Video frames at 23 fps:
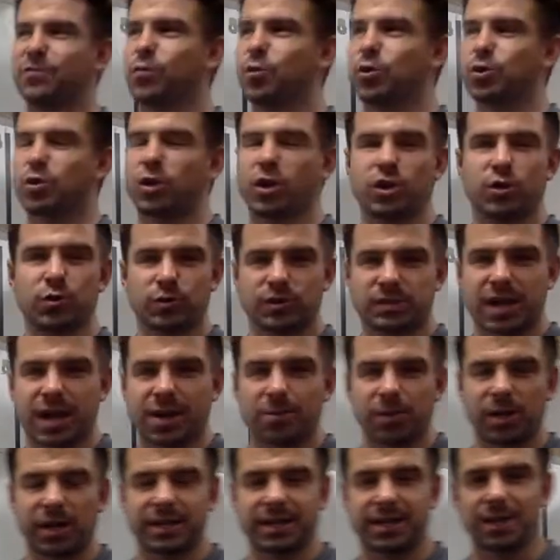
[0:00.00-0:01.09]
for you. I know a
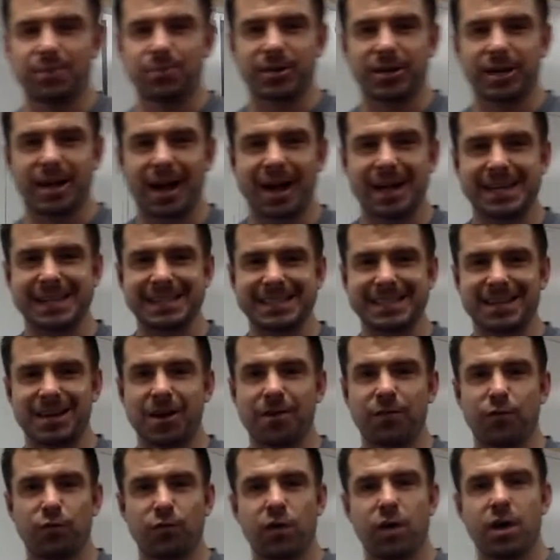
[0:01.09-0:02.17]
timeline can be kind of
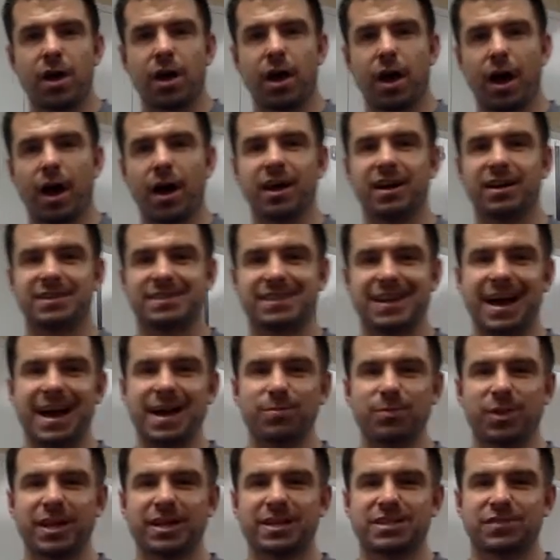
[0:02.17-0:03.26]
tough. A
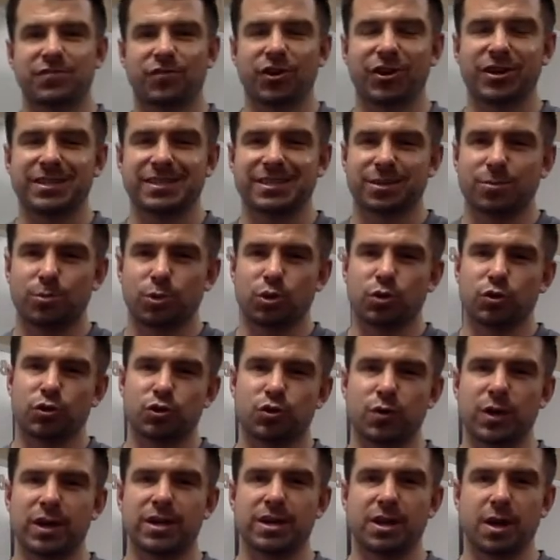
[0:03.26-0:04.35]
timeline is very similar to
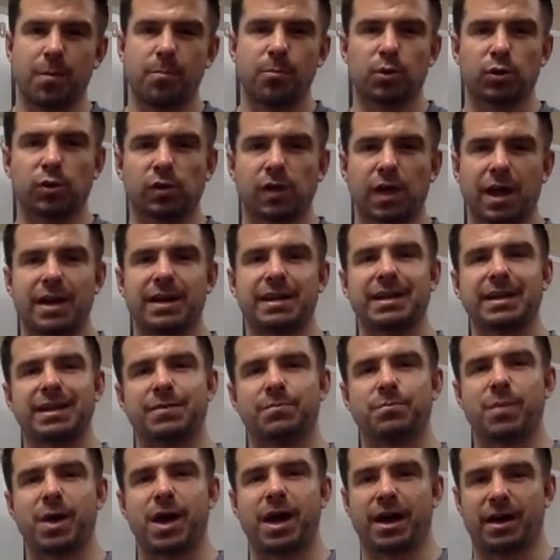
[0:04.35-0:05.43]
a number line in
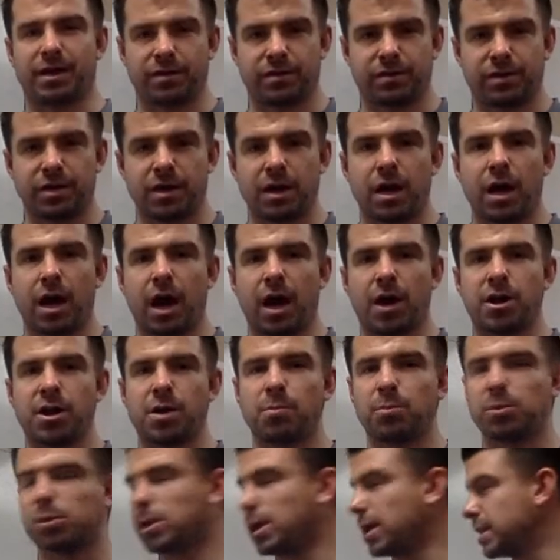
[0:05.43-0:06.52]
math. A
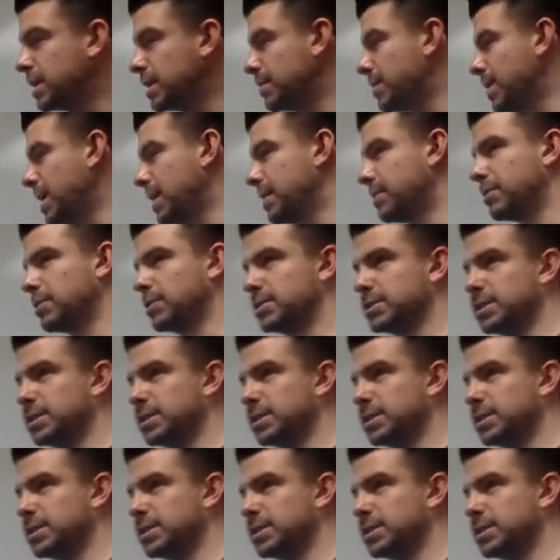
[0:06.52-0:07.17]
number line in math looks